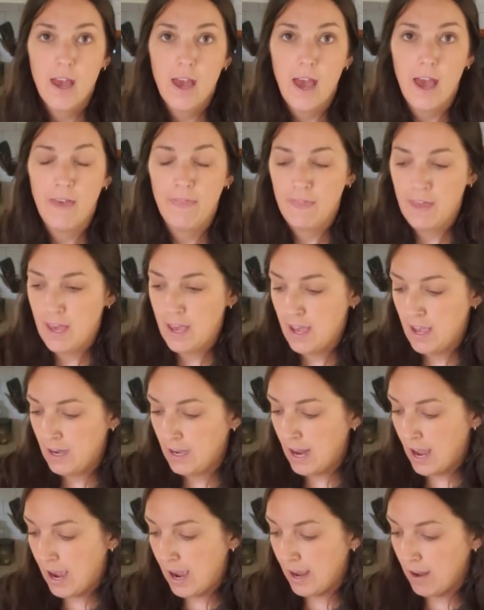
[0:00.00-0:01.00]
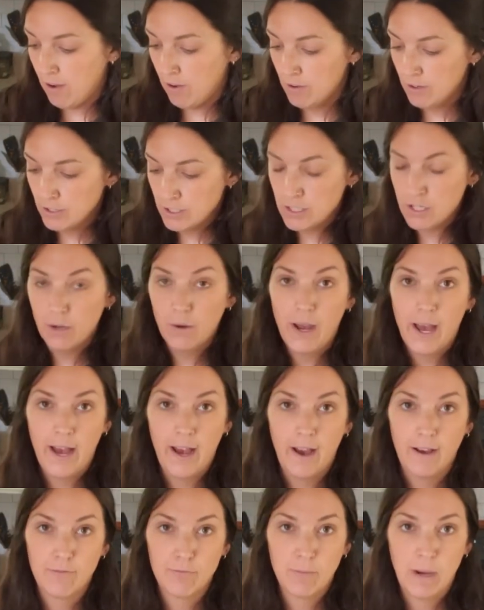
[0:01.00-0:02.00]
And then I also
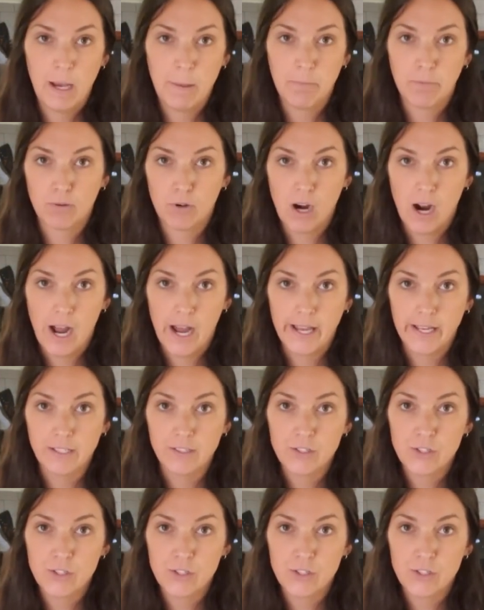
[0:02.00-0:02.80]
have my brine.